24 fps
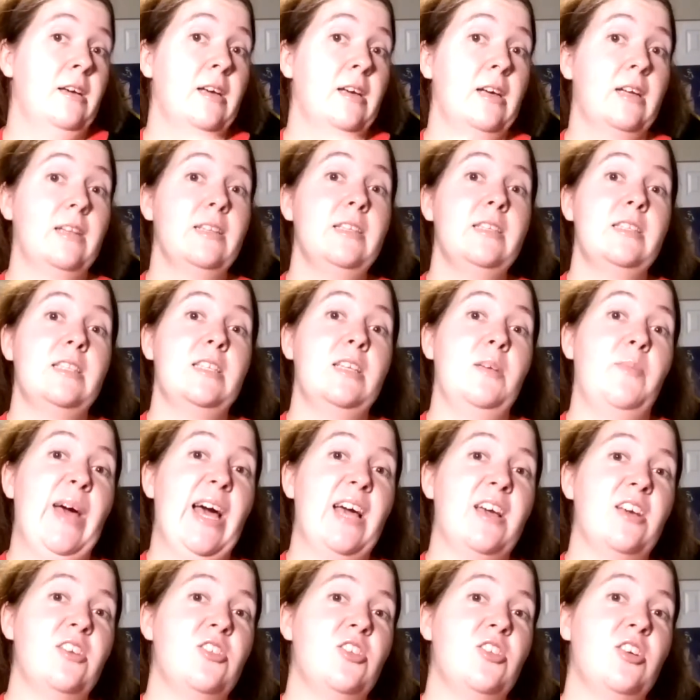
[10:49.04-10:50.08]
glitzy
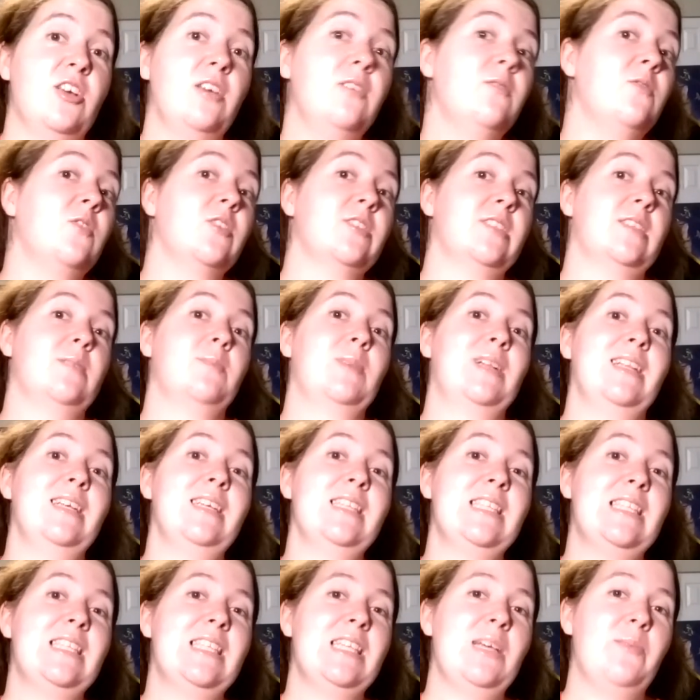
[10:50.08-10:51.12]
packaging for some
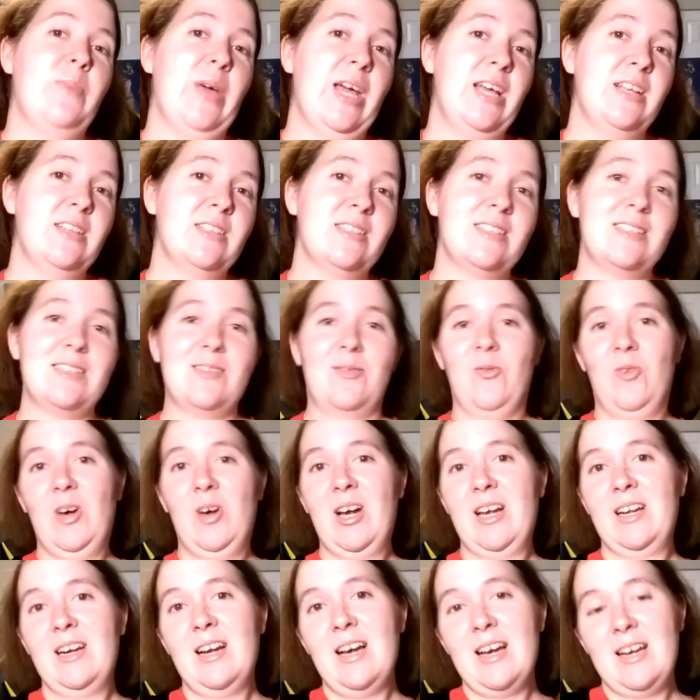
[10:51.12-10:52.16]
glitzy paints.
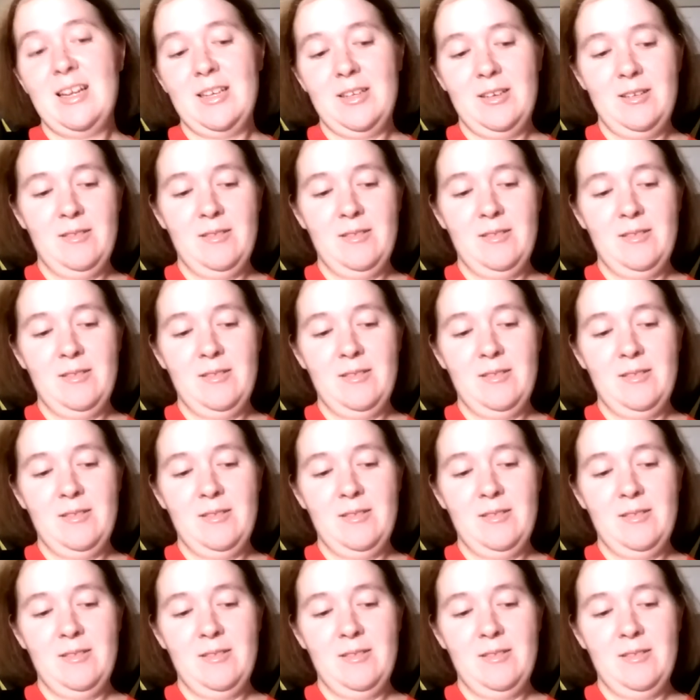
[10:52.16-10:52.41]
Why not?